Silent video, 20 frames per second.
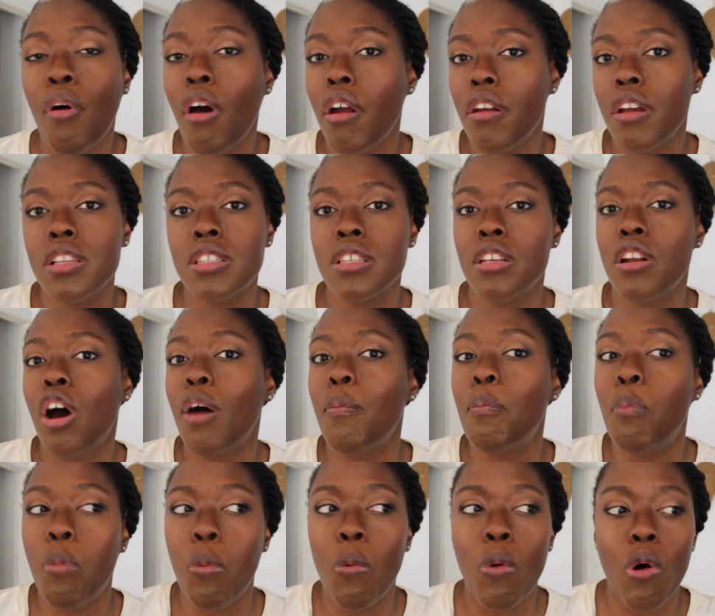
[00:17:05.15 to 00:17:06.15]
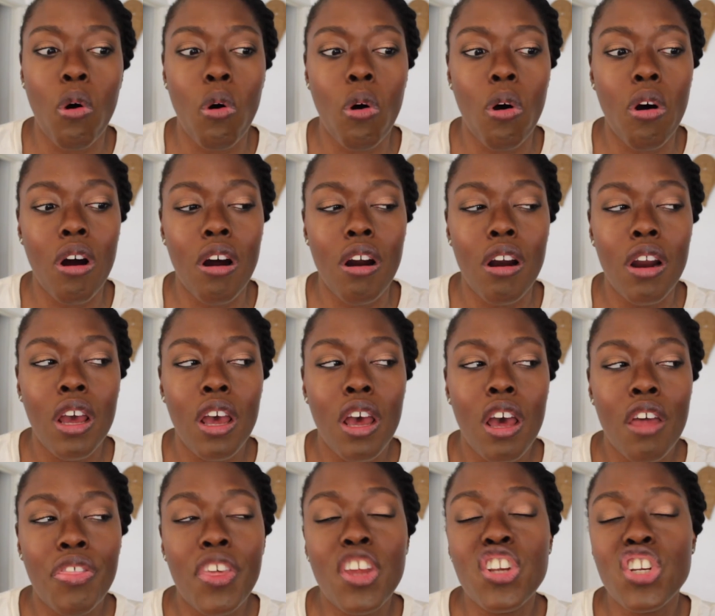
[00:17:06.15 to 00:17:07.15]
products that are
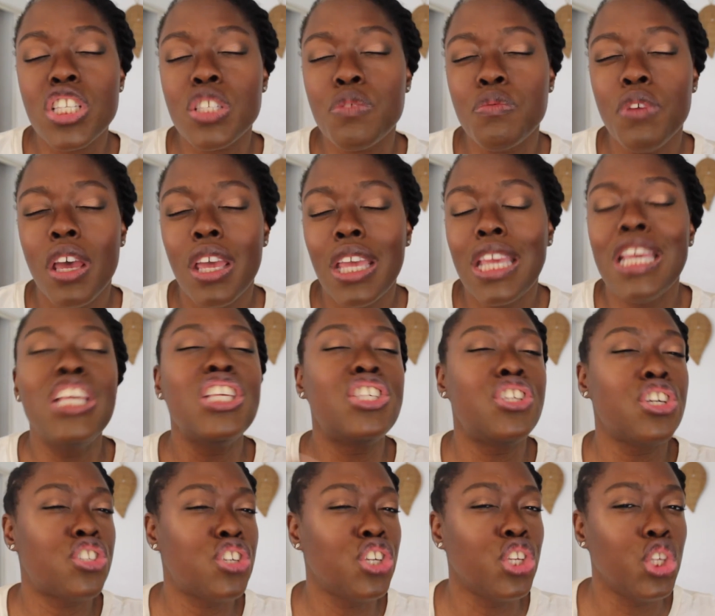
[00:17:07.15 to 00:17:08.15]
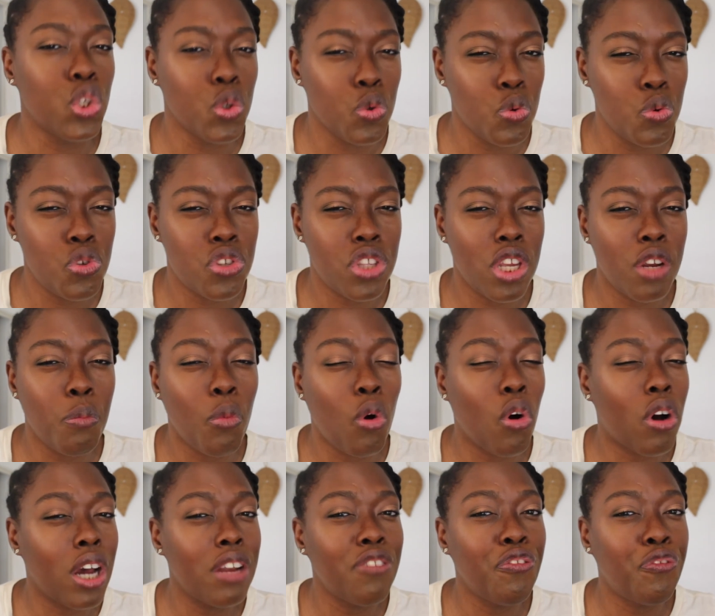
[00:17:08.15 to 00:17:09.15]
they're just easier to use, they're
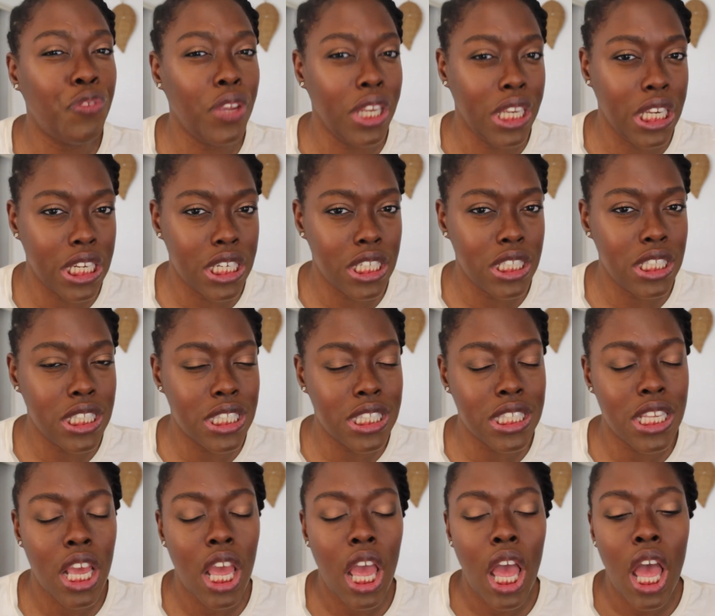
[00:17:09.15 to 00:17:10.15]
more convenient